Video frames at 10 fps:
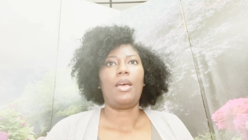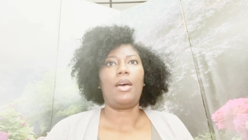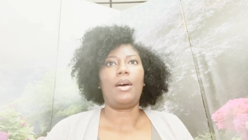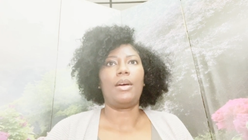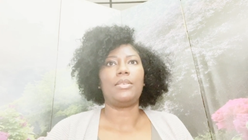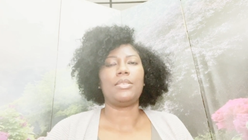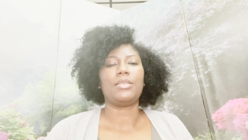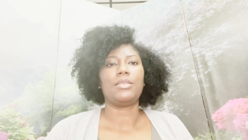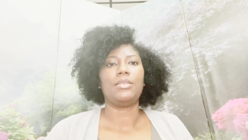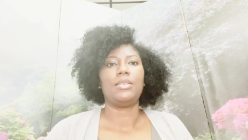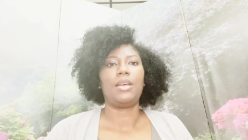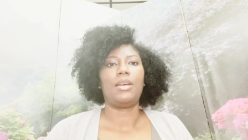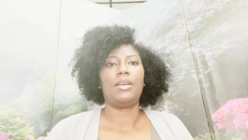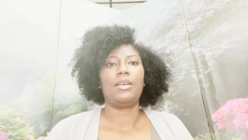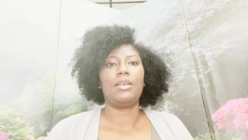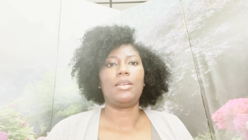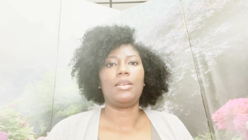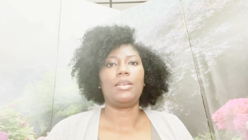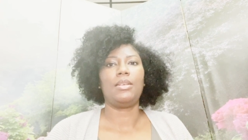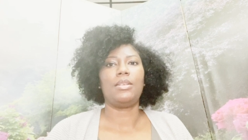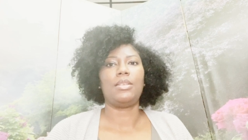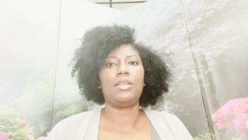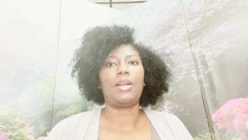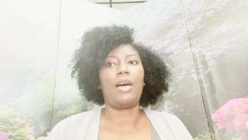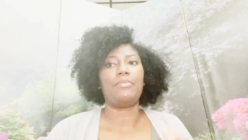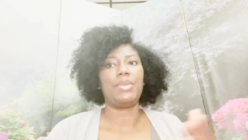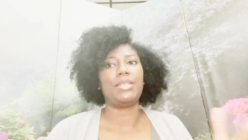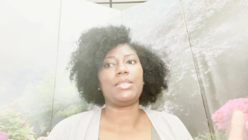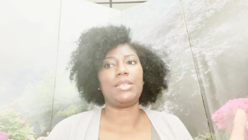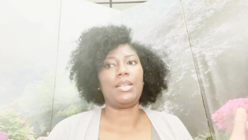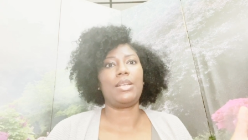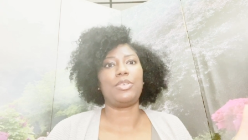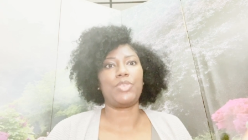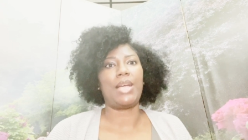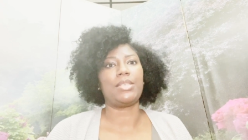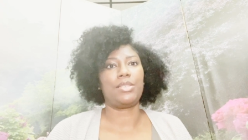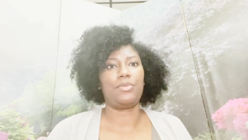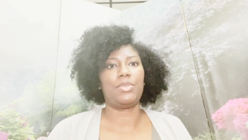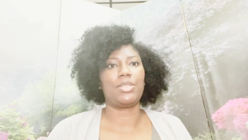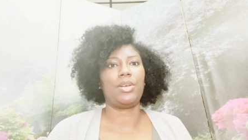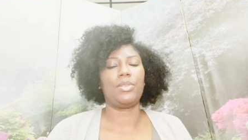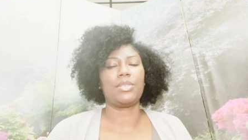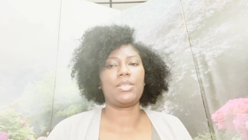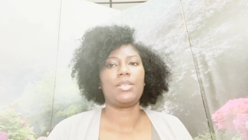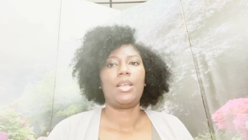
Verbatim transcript: and you know I've been seeing the drastic results